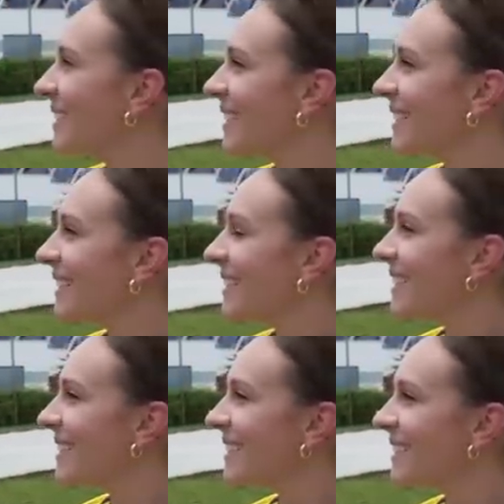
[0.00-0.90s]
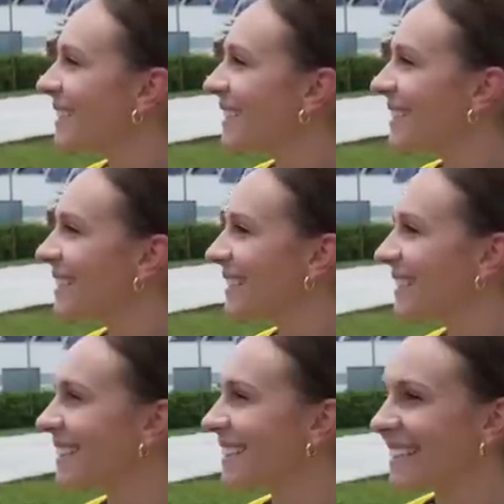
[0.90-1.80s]

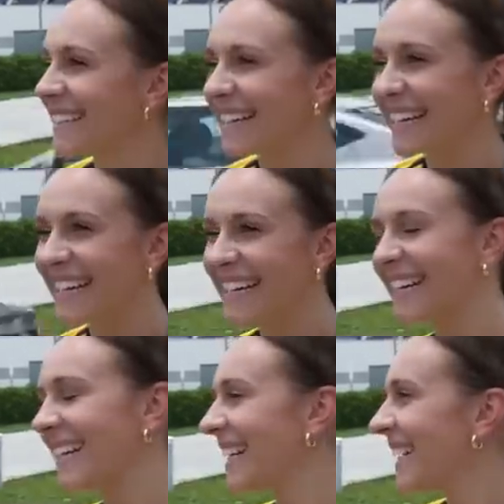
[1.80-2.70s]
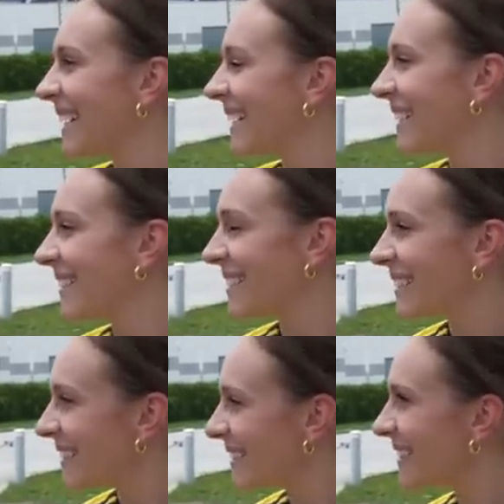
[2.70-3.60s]

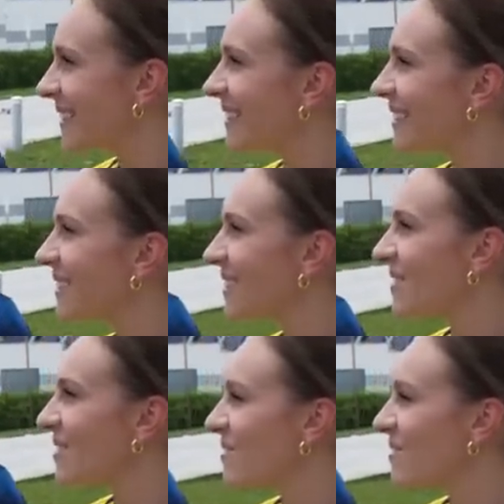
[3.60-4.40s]
The person shown says nothing.